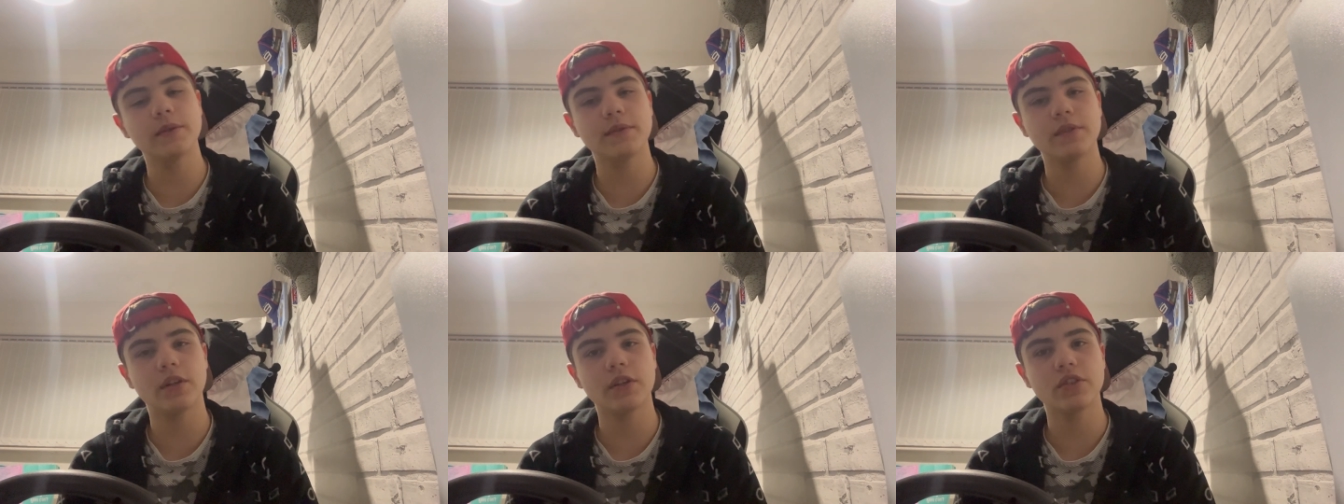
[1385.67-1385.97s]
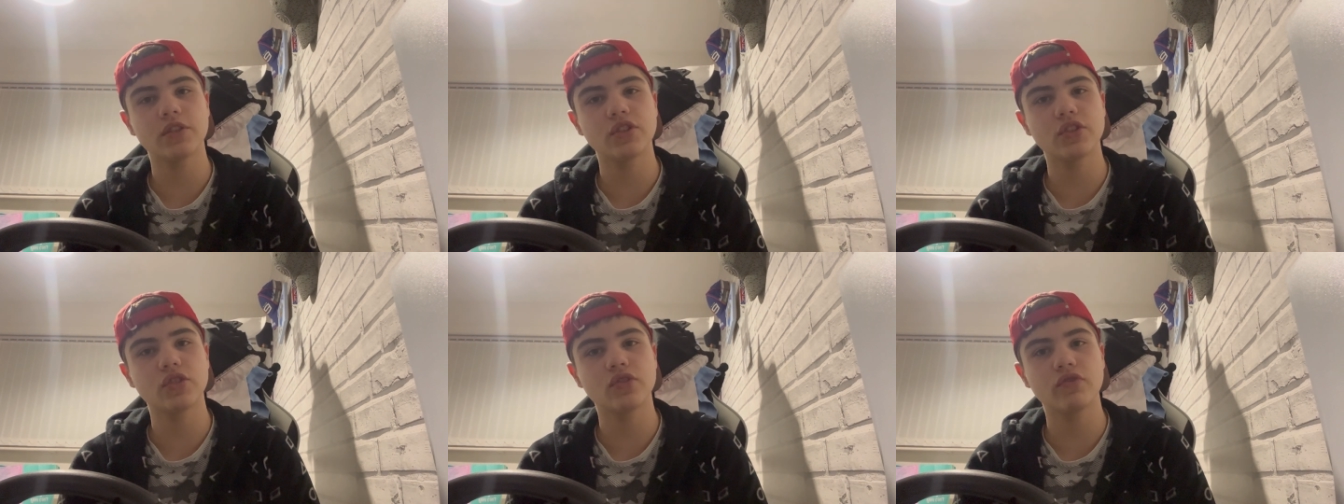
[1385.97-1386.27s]
not a
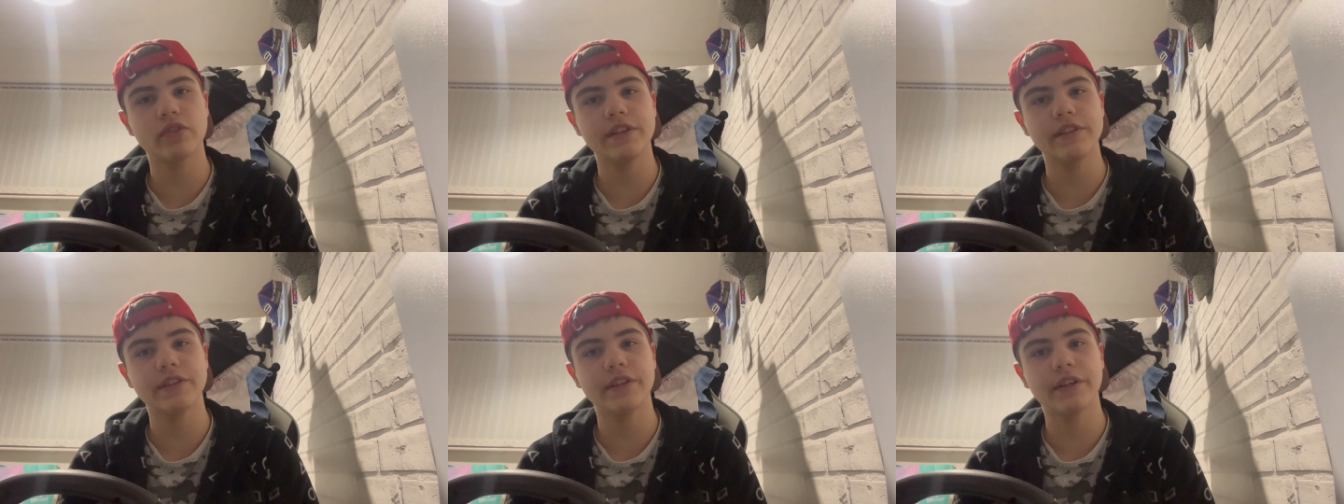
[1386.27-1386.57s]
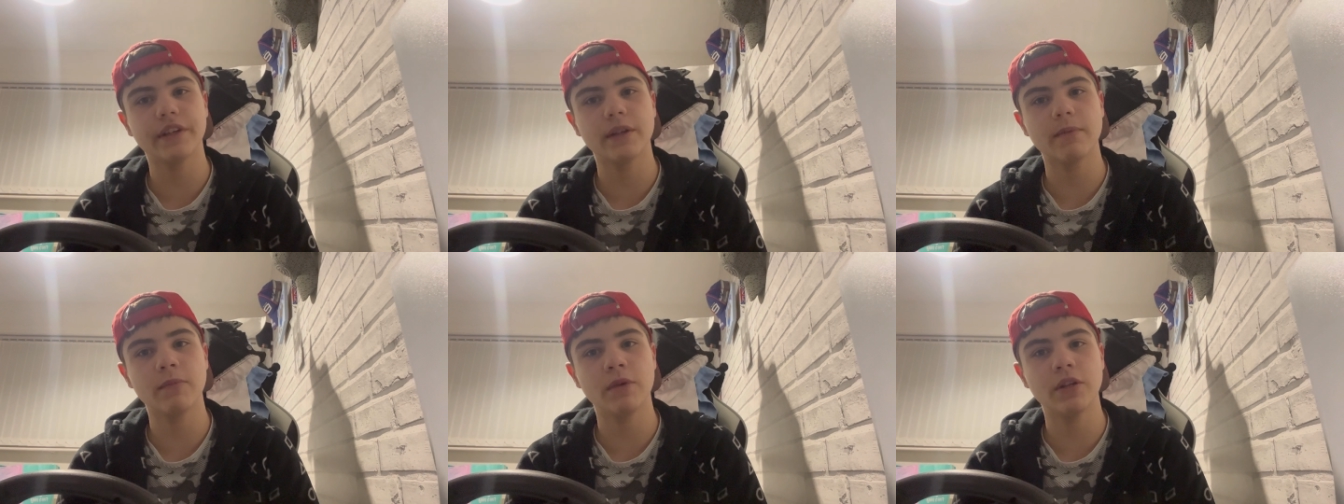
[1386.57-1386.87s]
street
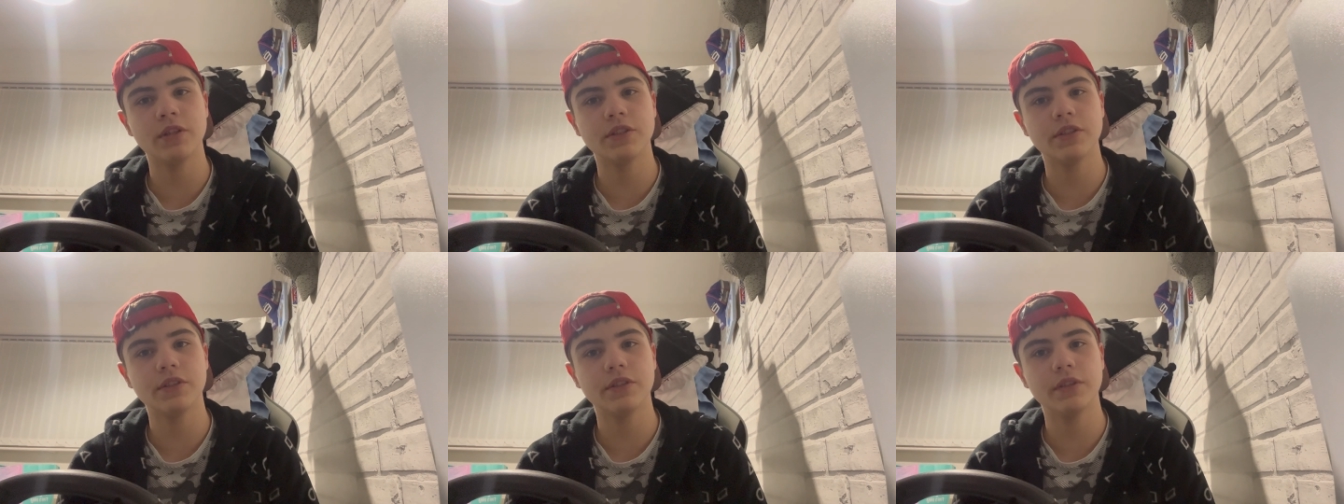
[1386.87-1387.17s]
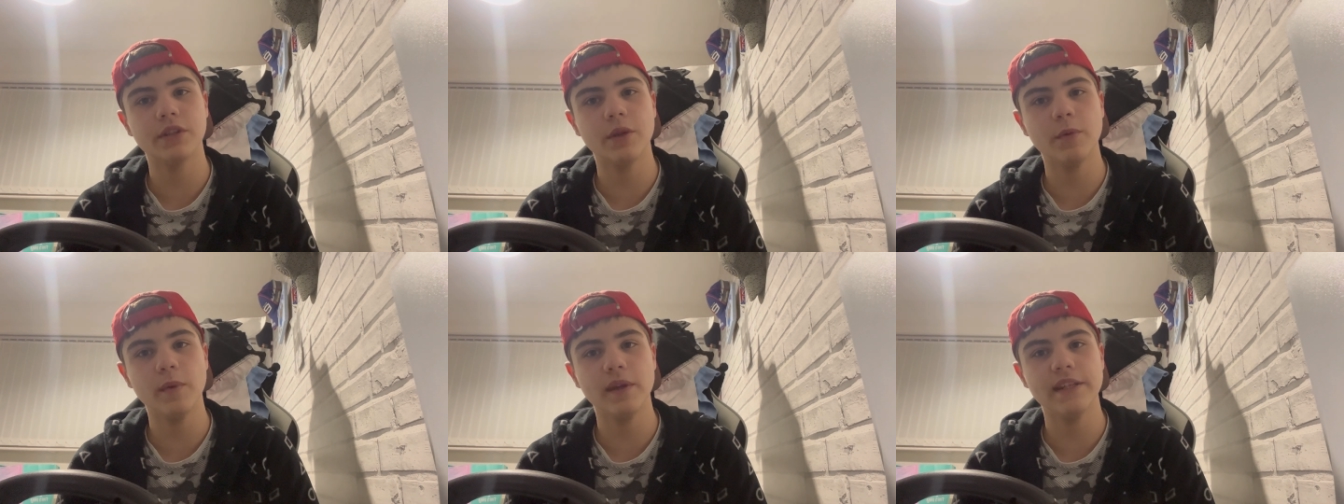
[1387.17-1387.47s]
circuit
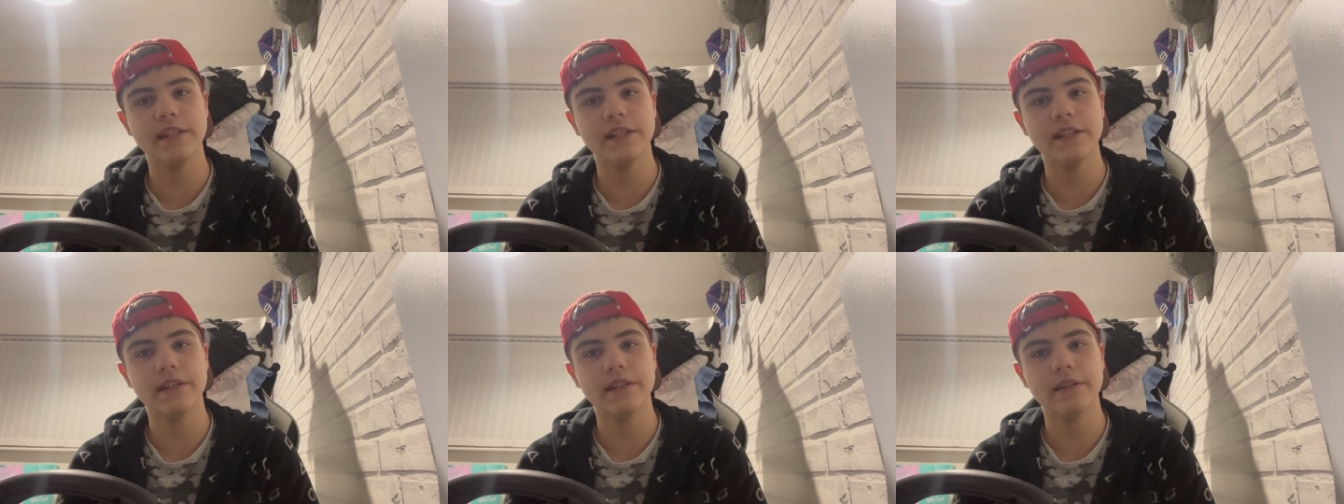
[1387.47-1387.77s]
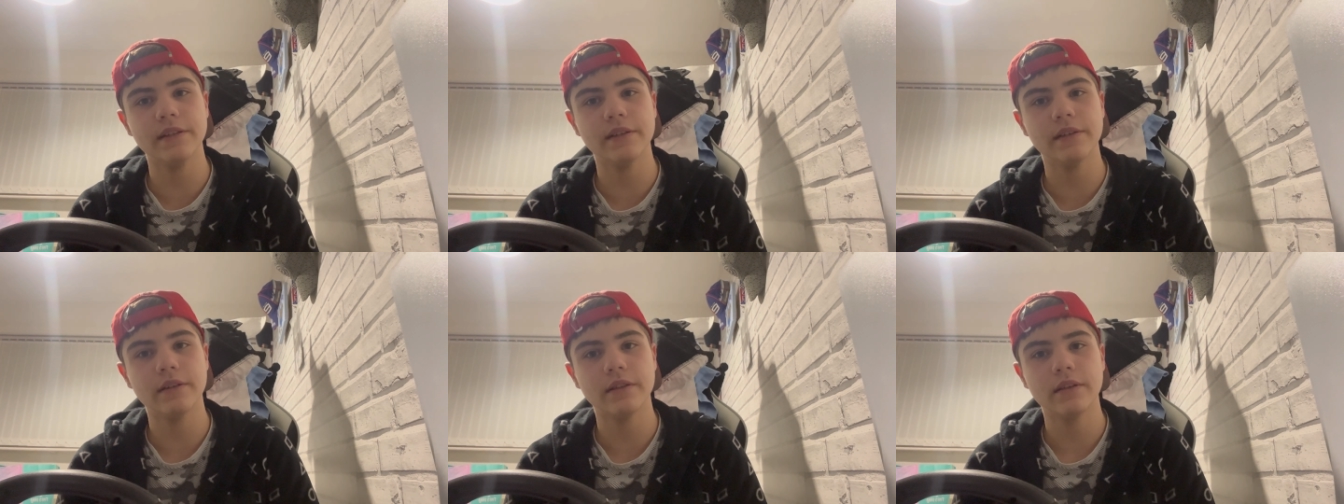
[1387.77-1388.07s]
merchant, you
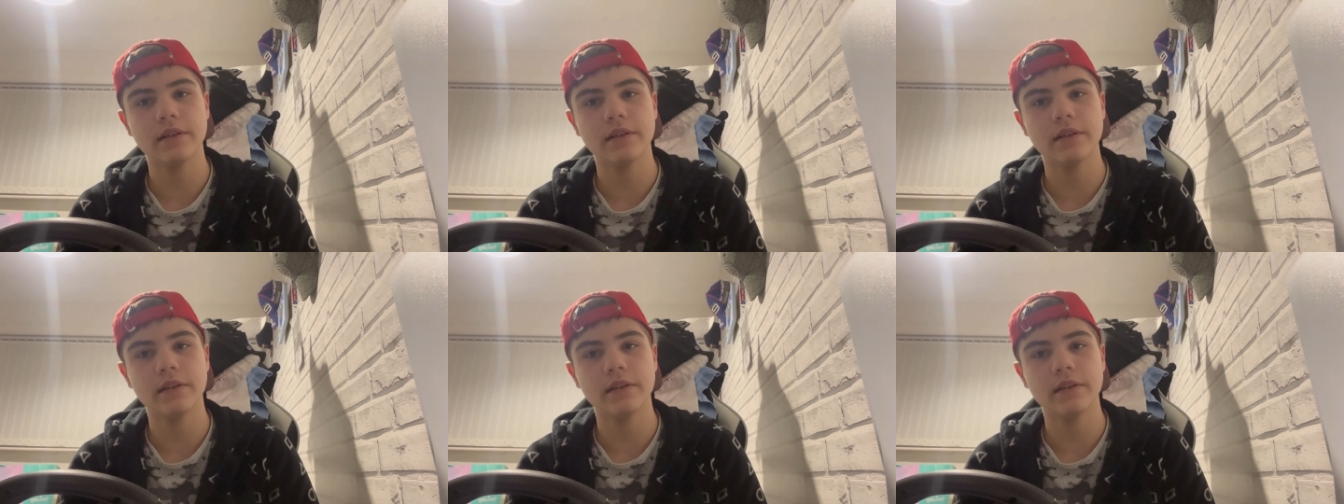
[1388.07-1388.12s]
idiot.